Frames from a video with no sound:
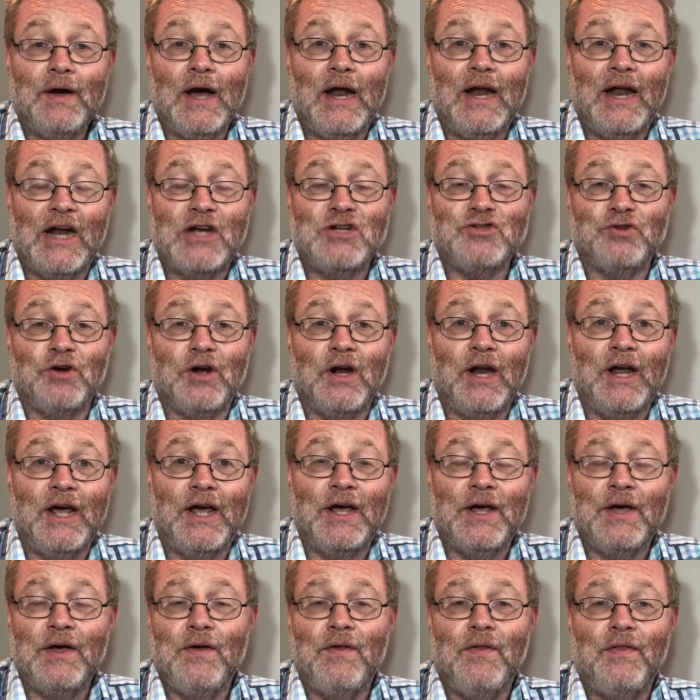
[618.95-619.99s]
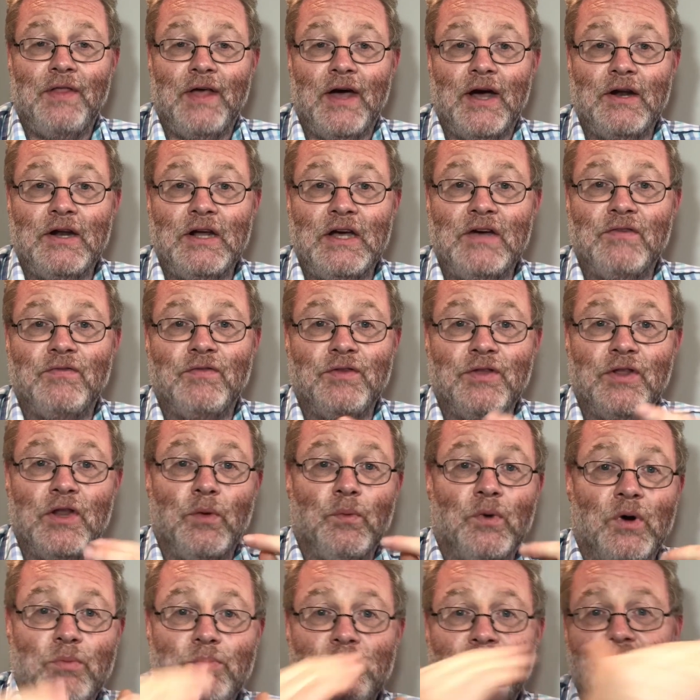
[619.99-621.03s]
electrically than even the
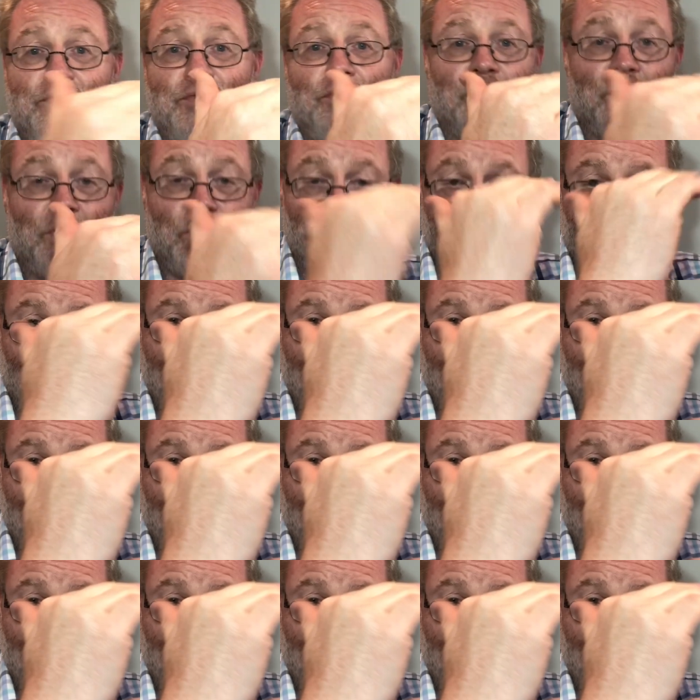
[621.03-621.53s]
one before,